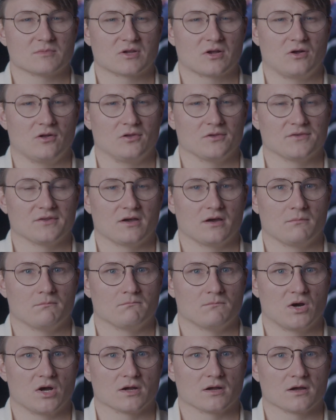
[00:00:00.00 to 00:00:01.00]
called
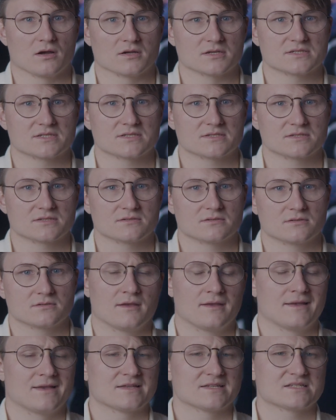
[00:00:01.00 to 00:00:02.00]
Among Us.
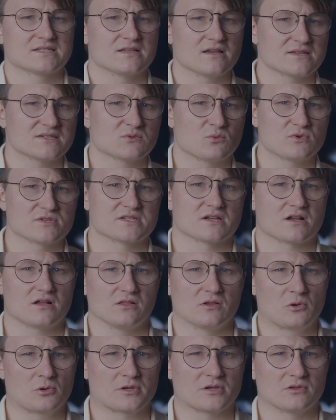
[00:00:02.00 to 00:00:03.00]
Sus was a
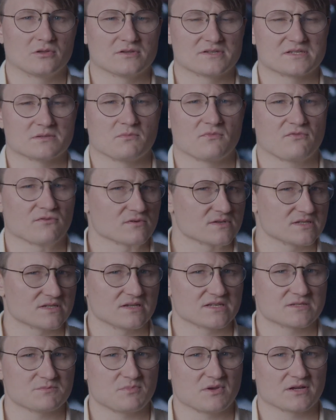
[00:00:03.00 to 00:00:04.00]
colloquialism for
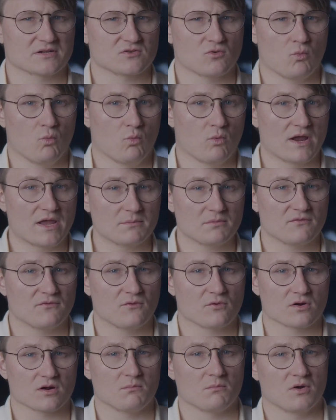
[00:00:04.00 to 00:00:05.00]
suspect way
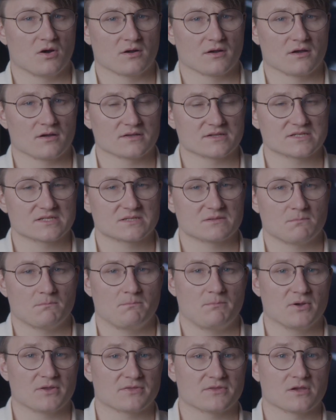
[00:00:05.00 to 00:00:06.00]
before Among Us,
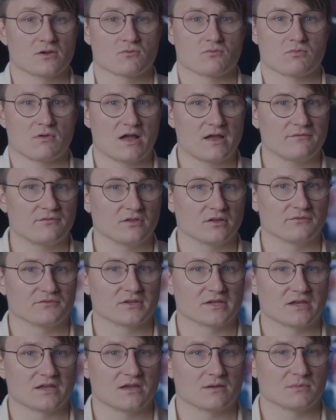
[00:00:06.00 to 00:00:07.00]
but the arrival of
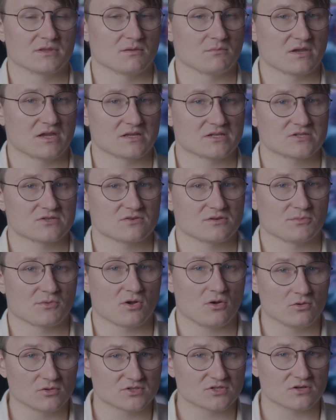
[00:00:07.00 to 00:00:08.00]
the game in the mainstream
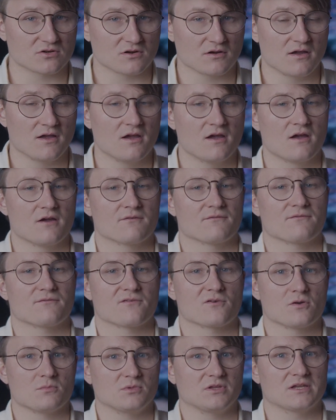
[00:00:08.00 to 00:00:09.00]
culture
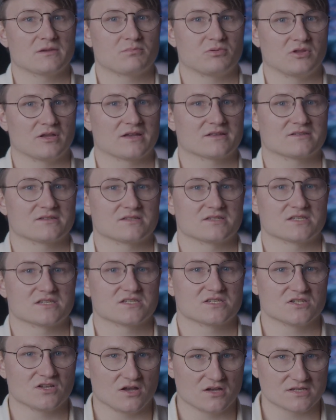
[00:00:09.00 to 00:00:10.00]
firmly planted
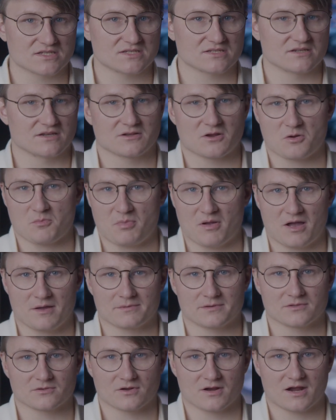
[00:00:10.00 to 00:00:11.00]
sus in our
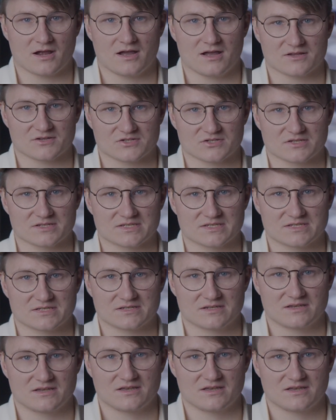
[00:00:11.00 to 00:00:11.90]
popular conscious.